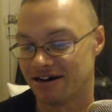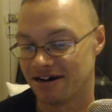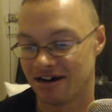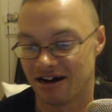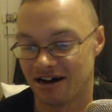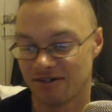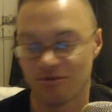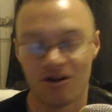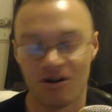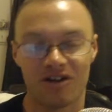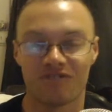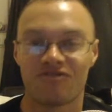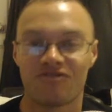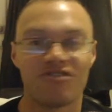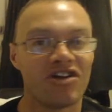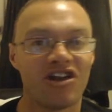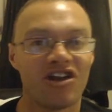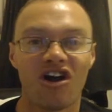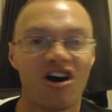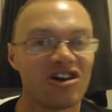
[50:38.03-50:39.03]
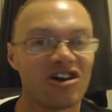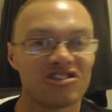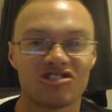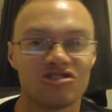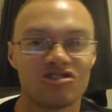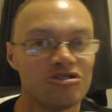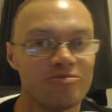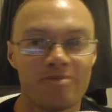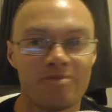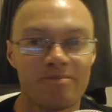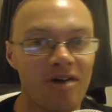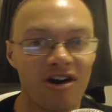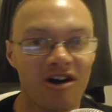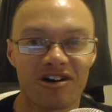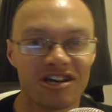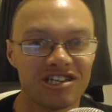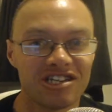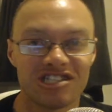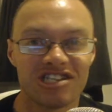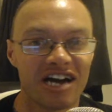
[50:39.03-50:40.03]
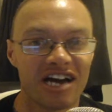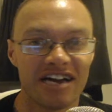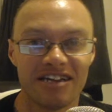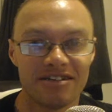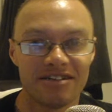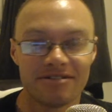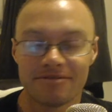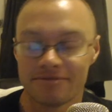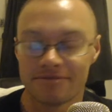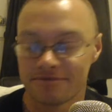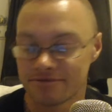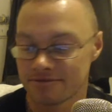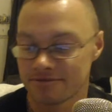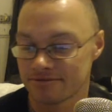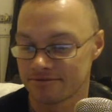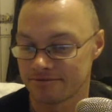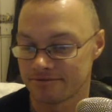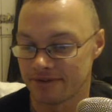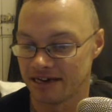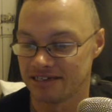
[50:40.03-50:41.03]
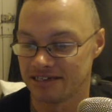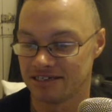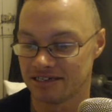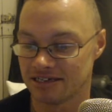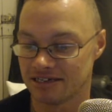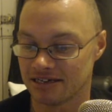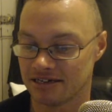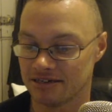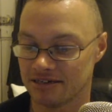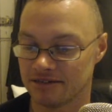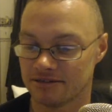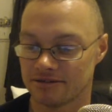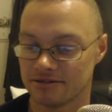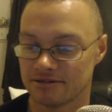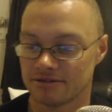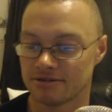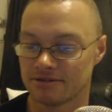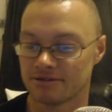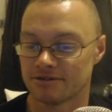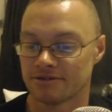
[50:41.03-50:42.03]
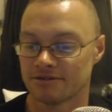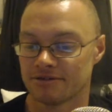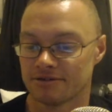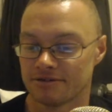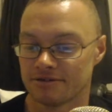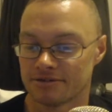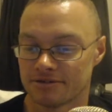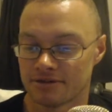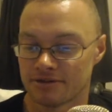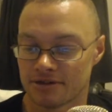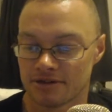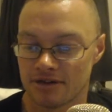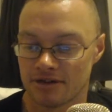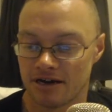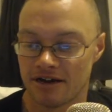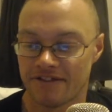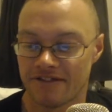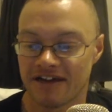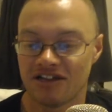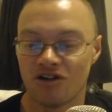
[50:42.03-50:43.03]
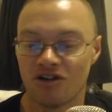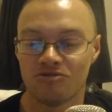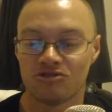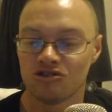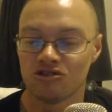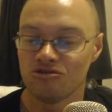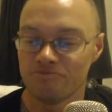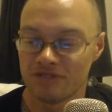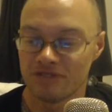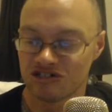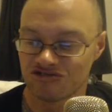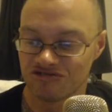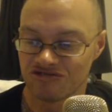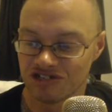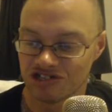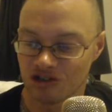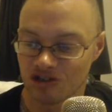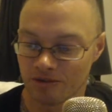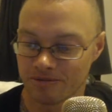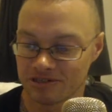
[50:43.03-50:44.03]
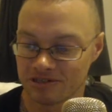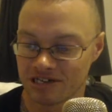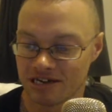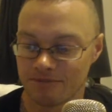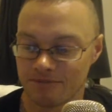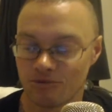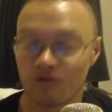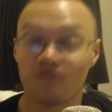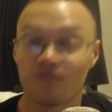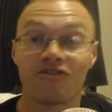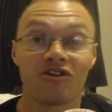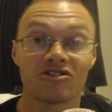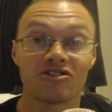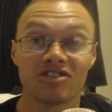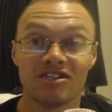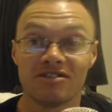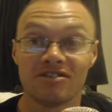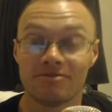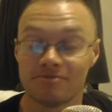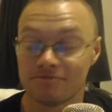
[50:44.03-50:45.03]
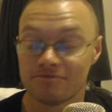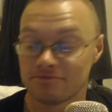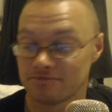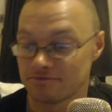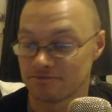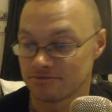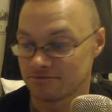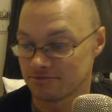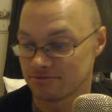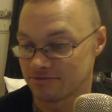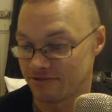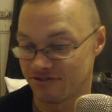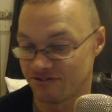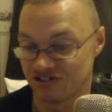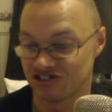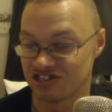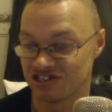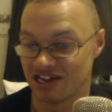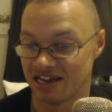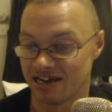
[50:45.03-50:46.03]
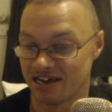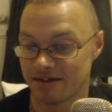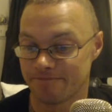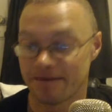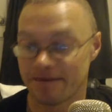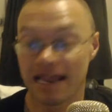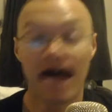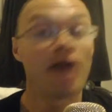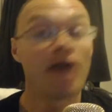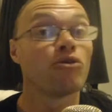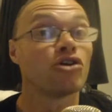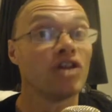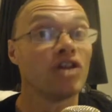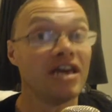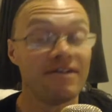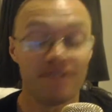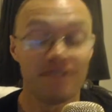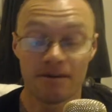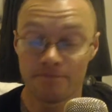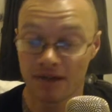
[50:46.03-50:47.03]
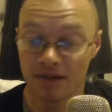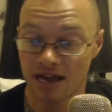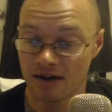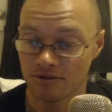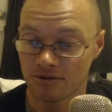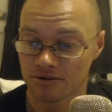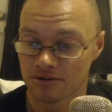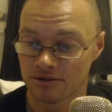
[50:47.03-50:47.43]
work for a large supermarket chain, basically. They don't do mystery shoppers anymore, Fozzie, if you're still here. Bilal, good evening, Bilal.